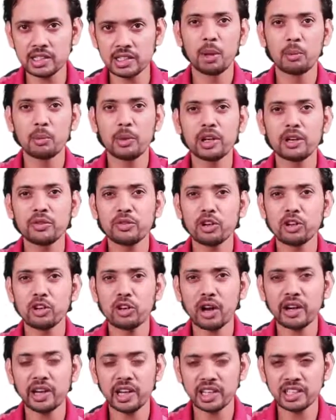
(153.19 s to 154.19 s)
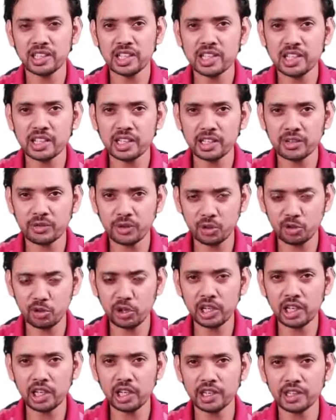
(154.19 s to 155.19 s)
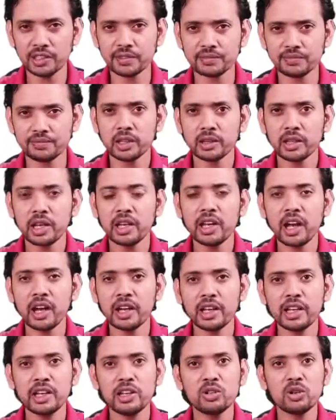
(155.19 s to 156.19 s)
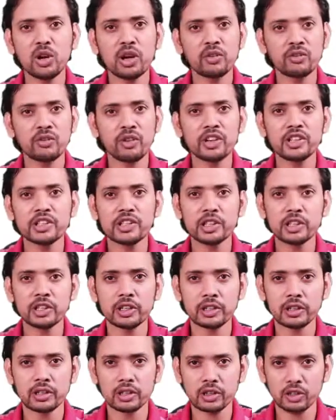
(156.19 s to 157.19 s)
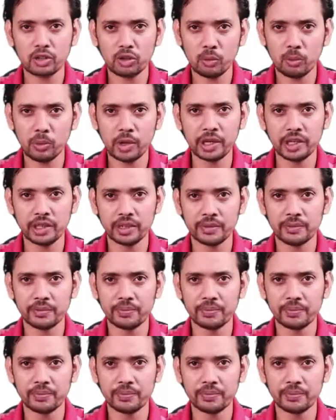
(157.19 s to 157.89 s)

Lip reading: but if you are not accessing it frequently, then again you are wasting your money.